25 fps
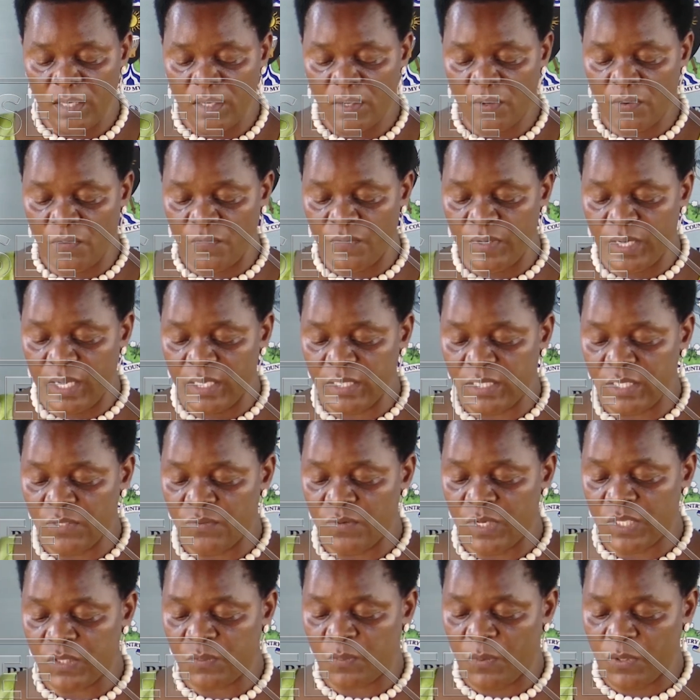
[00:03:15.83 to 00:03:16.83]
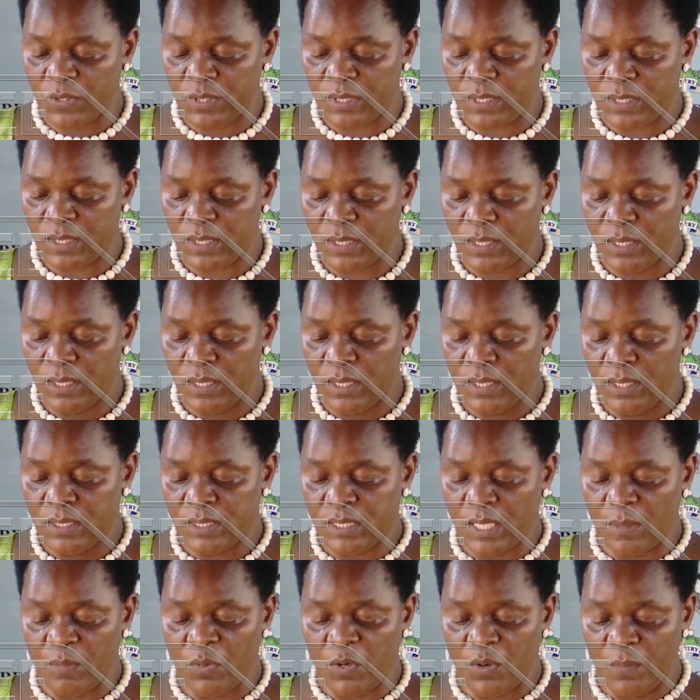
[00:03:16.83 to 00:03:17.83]
COVID-19 response
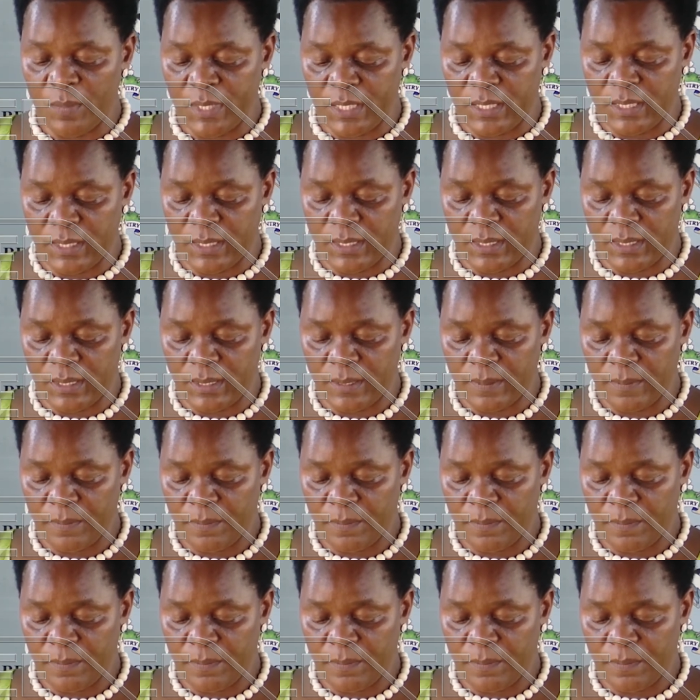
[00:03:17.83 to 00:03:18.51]
subcommittees.